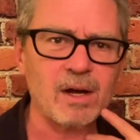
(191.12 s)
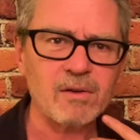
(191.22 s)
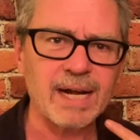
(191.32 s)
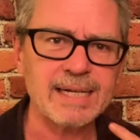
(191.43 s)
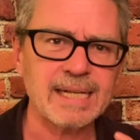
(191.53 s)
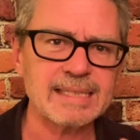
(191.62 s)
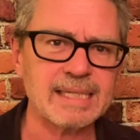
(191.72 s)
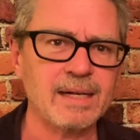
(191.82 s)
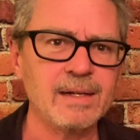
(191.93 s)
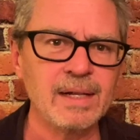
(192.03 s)
all right.
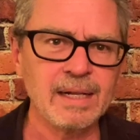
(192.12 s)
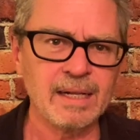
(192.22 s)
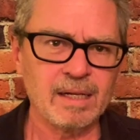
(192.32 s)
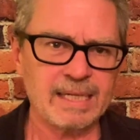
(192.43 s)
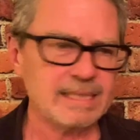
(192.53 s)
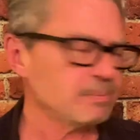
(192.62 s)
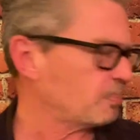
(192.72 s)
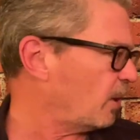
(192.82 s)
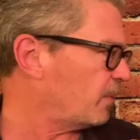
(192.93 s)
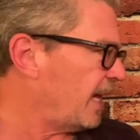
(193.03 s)
His
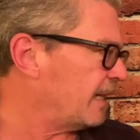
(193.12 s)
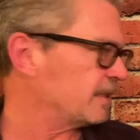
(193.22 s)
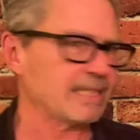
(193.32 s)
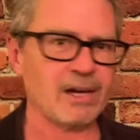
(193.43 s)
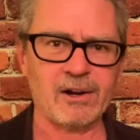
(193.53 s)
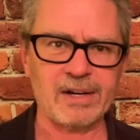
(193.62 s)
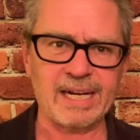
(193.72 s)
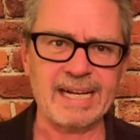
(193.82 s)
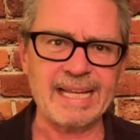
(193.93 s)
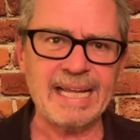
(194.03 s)
pronouns
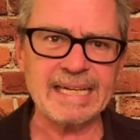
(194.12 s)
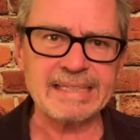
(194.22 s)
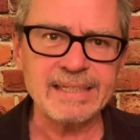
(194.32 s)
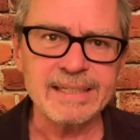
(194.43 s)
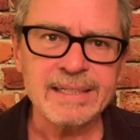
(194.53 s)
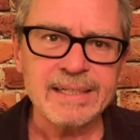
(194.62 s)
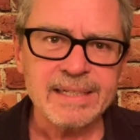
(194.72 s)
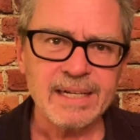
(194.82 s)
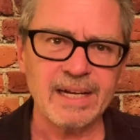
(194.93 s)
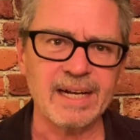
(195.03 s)
are
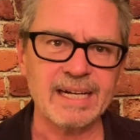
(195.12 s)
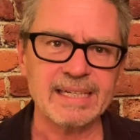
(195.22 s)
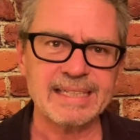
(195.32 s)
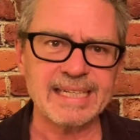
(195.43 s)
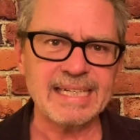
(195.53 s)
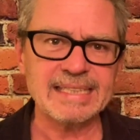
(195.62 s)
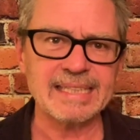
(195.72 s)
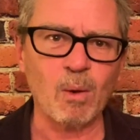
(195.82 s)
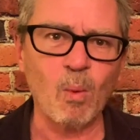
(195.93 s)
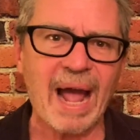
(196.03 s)
needs
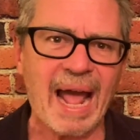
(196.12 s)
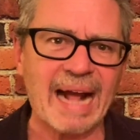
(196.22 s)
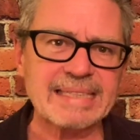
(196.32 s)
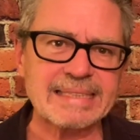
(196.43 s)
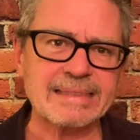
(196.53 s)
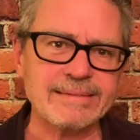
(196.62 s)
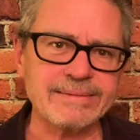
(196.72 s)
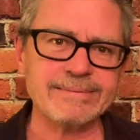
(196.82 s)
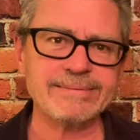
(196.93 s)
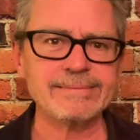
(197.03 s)
a wax.
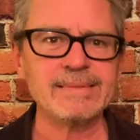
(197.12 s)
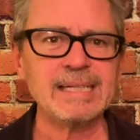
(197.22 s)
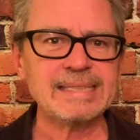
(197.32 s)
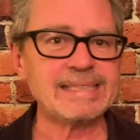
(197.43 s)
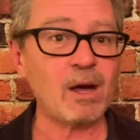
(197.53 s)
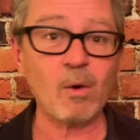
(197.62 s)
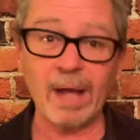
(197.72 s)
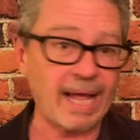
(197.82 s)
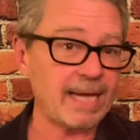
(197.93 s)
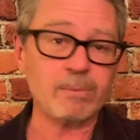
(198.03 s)
So
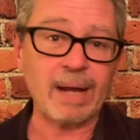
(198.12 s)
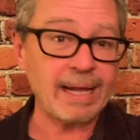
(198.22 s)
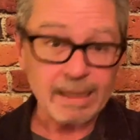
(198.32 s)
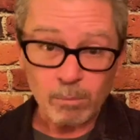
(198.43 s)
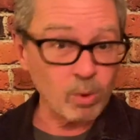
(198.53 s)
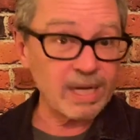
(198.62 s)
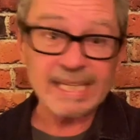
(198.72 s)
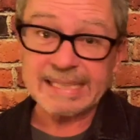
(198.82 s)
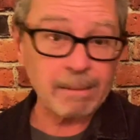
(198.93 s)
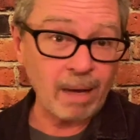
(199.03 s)
anyway, we'll
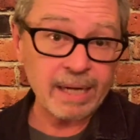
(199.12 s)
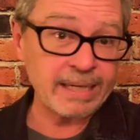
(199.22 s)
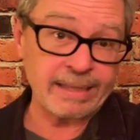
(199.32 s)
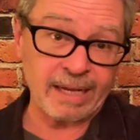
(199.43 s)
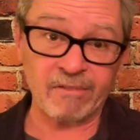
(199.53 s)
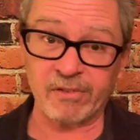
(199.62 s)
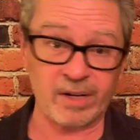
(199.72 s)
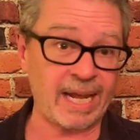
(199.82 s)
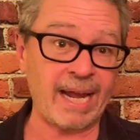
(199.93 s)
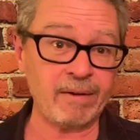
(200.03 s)
get some money in there
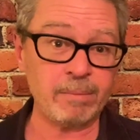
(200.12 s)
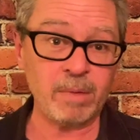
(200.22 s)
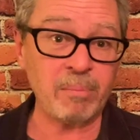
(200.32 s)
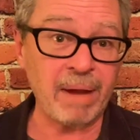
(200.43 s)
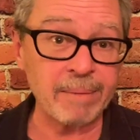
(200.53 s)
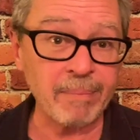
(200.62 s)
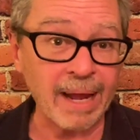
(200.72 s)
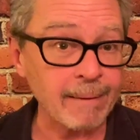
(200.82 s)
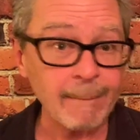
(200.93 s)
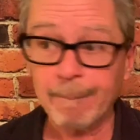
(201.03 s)
for the hairy mermaid
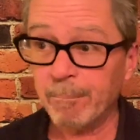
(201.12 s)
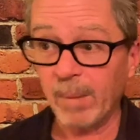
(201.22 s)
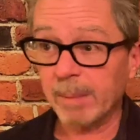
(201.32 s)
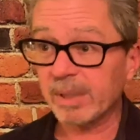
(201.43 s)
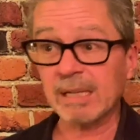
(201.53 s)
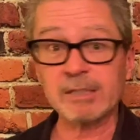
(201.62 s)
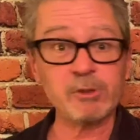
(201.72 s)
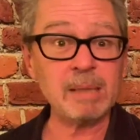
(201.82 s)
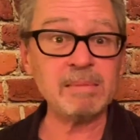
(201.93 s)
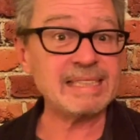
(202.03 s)
man. Maybe your
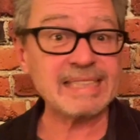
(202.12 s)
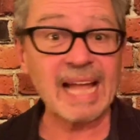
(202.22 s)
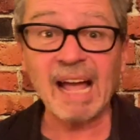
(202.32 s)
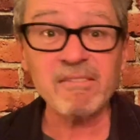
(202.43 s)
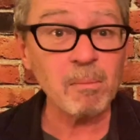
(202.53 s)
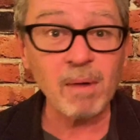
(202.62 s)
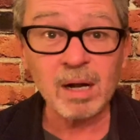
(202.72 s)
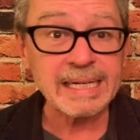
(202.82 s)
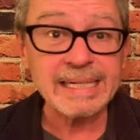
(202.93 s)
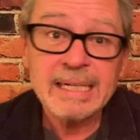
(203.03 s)
dream is to have a
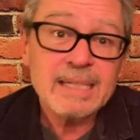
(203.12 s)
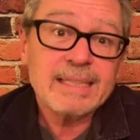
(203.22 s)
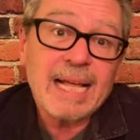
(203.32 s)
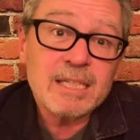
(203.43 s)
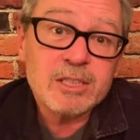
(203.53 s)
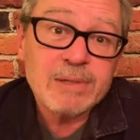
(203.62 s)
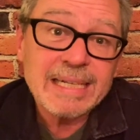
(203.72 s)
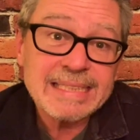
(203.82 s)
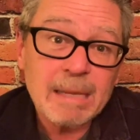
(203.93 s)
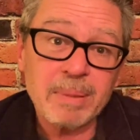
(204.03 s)
monkey that you
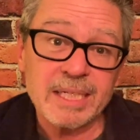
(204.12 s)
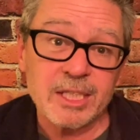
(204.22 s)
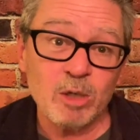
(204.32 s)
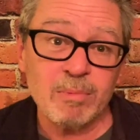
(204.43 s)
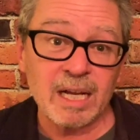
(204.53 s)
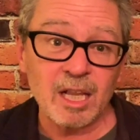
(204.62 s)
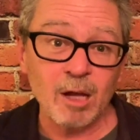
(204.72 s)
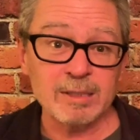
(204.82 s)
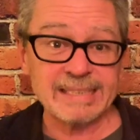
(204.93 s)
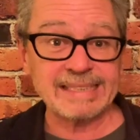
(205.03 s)
dress up in human
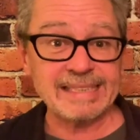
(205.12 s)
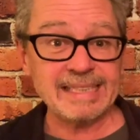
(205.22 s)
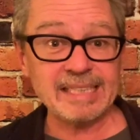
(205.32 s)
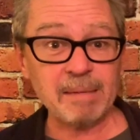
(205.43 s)
clothes and teach